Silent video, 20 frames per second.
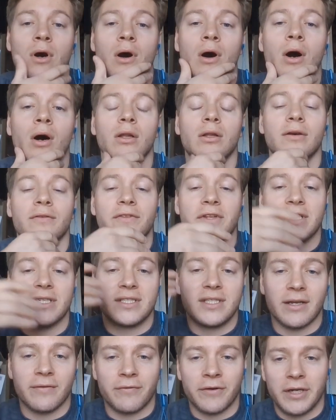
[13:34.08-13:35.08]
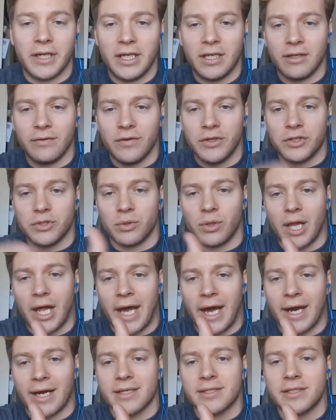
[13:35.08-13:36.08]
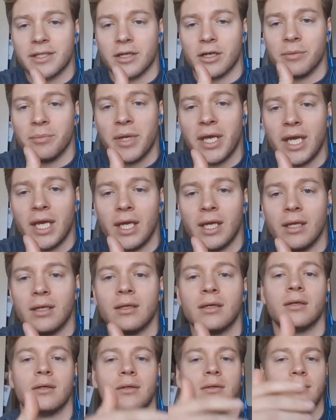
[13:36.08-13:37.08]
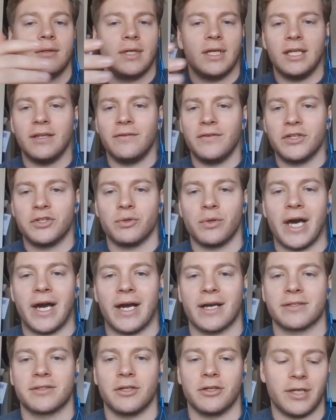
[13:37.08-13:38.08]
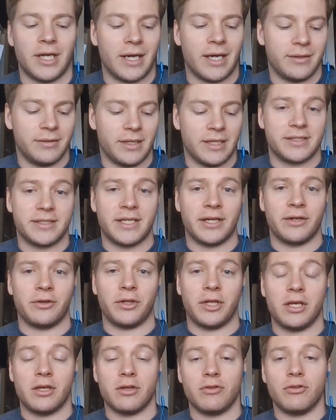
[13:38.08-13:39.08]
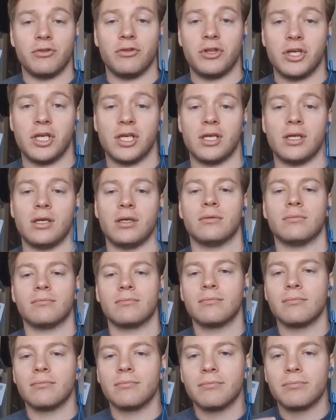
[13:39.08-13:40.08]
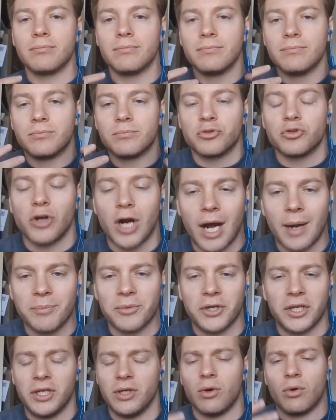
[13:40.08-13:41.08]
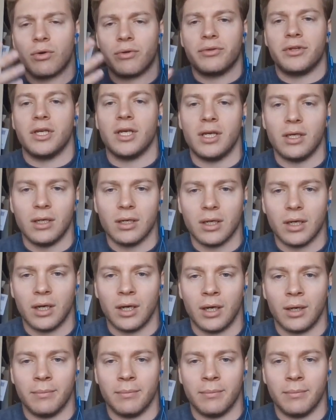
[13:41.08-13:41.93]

all of these different individual acts that are made, individual acts that are not necessarily the property or the